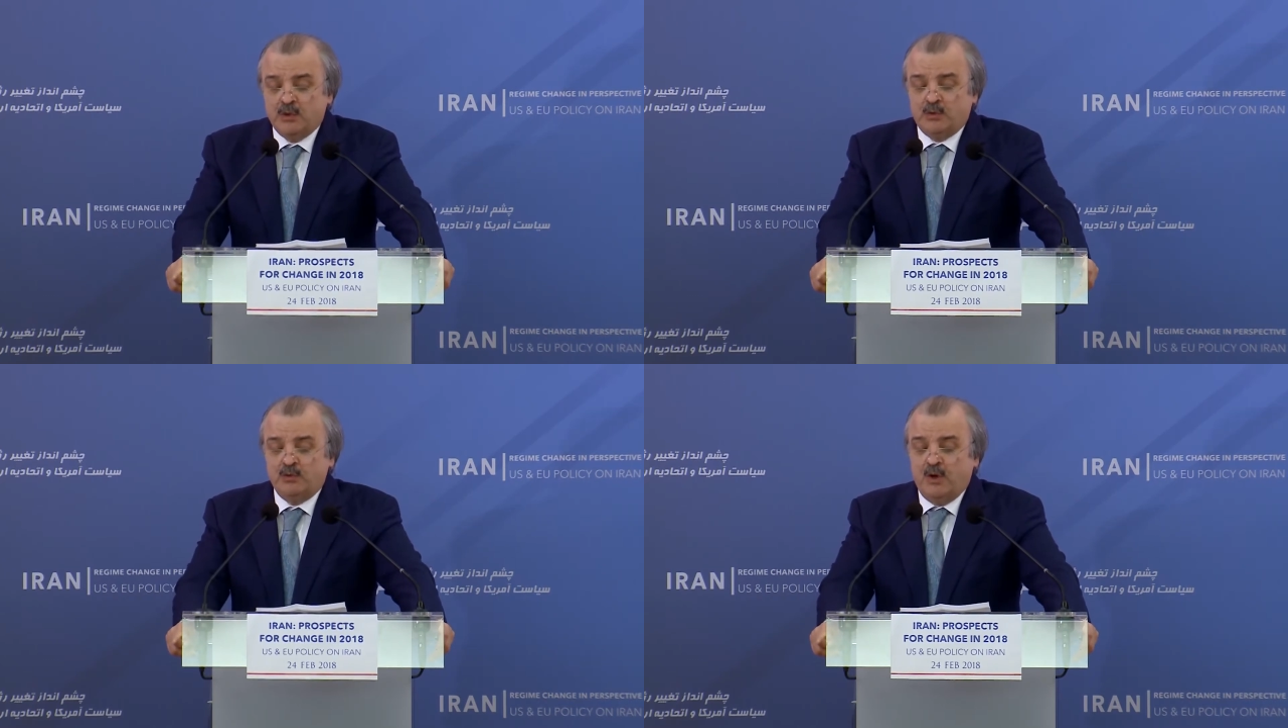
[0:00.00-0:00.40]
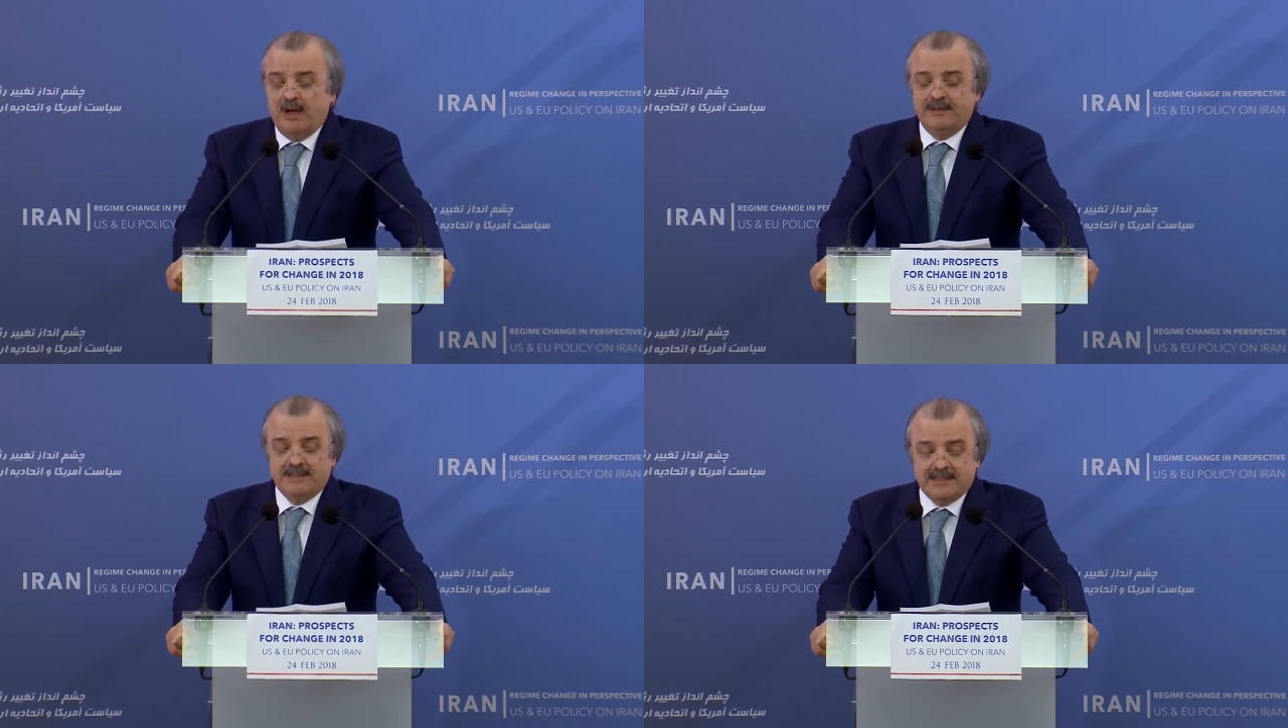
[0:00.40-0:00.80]
to
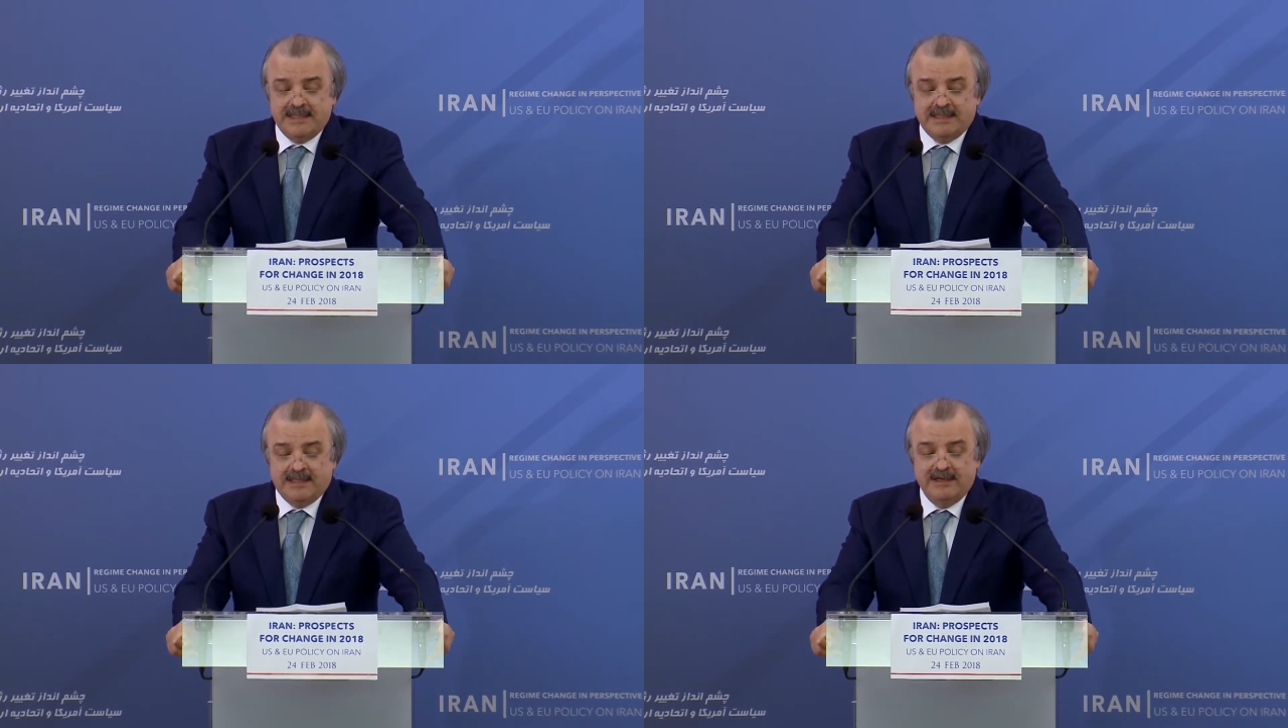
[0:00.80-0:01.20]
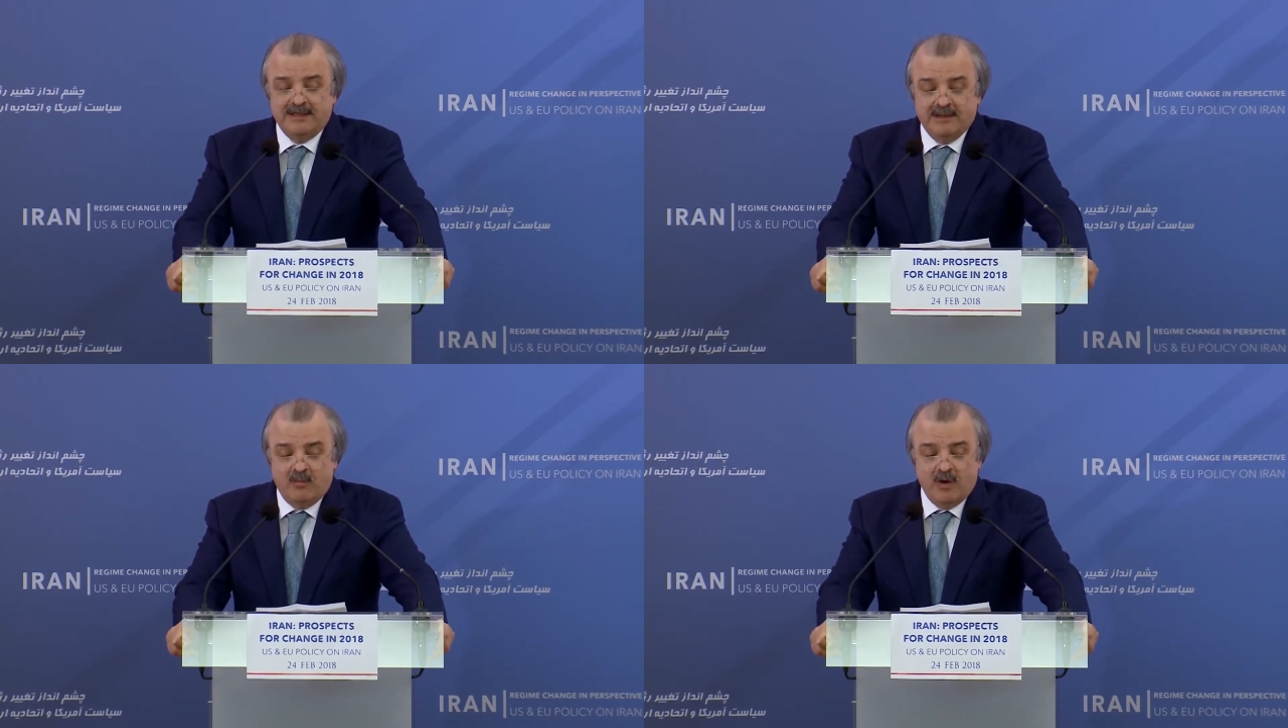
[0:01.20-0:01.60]
unseat
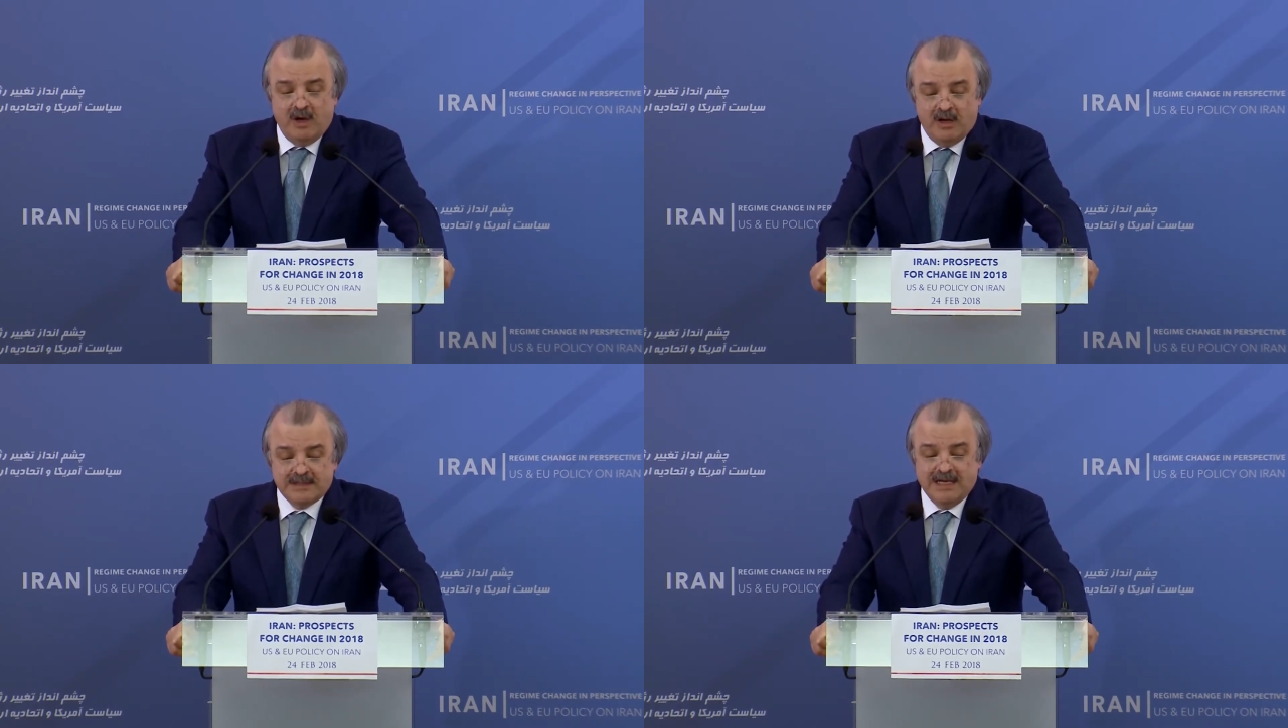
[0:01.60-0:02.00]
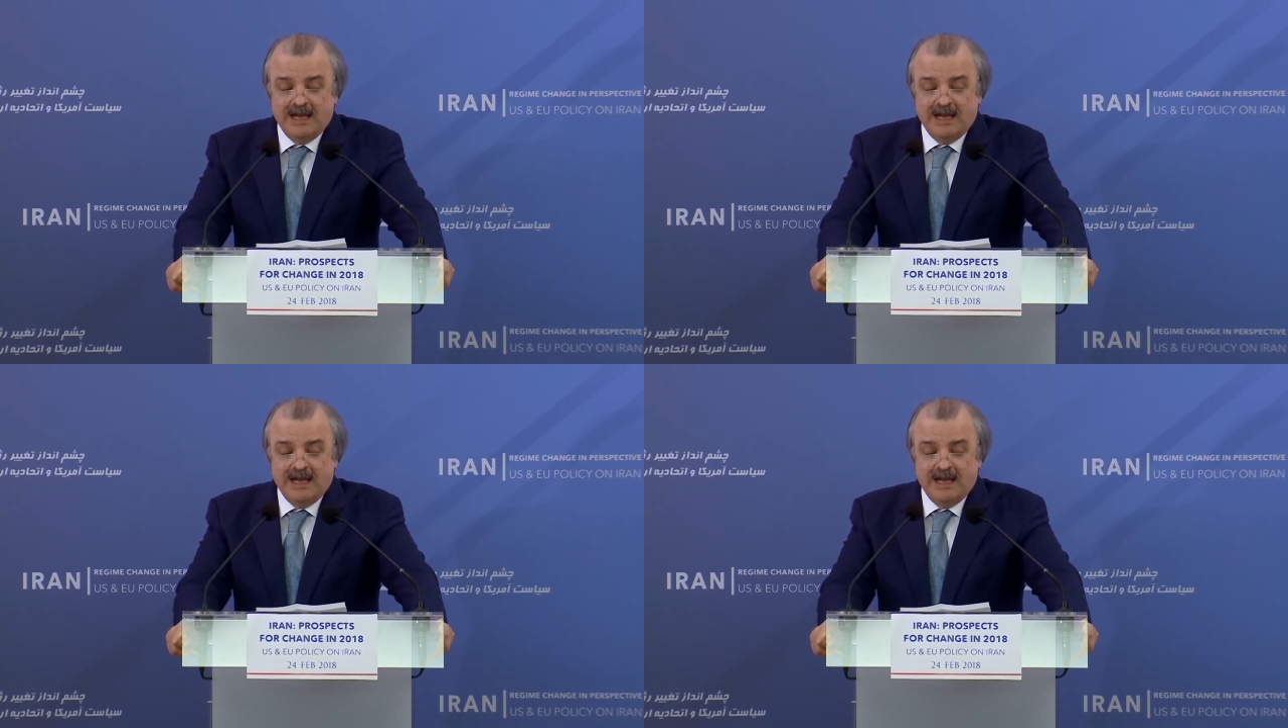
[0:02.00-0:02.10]
the mullahs